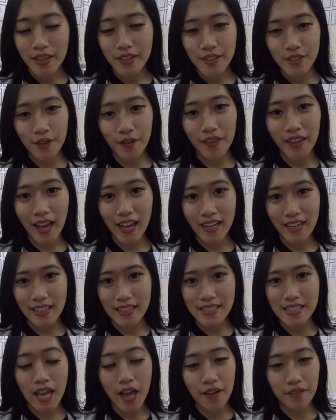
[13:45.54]
So that
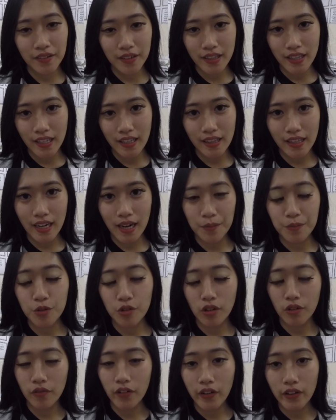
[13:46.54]
is everything that I'm
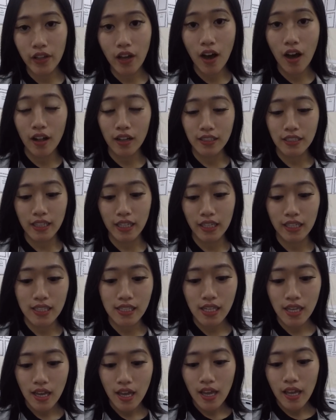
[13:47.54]
doing for the
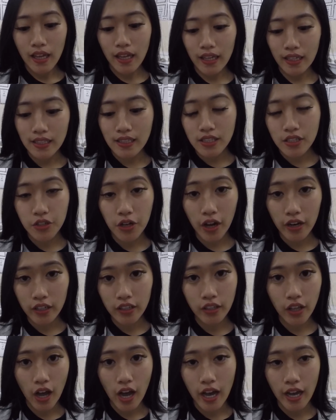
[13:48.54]
holidays. It's not
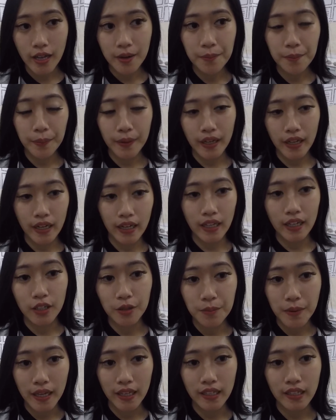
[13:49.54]
a lot, but
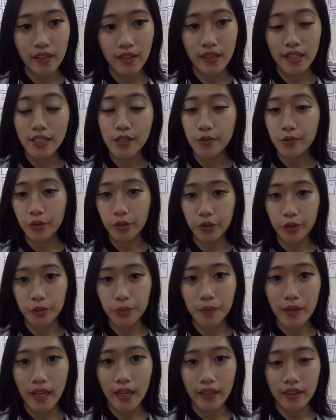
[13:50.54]
it'll make this
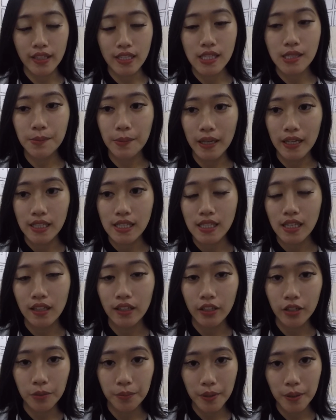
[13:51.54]
room and this space a
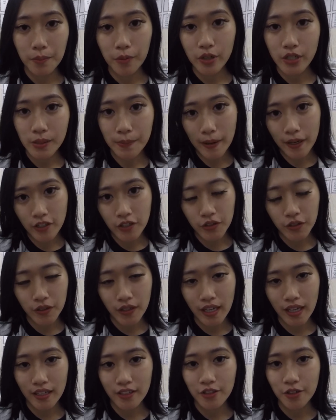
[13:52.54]
little bit more special
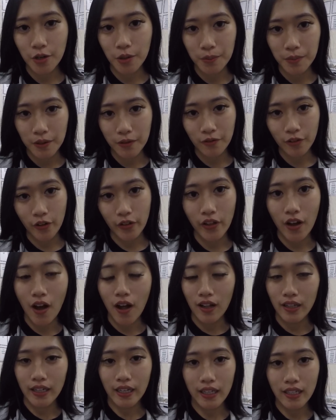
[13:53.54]
and homey for the
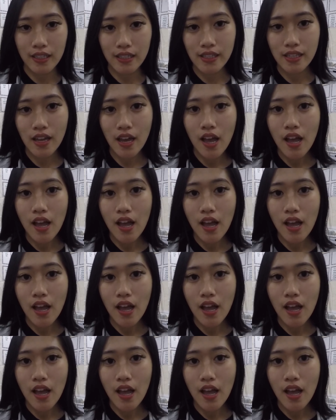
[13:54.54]
holidays.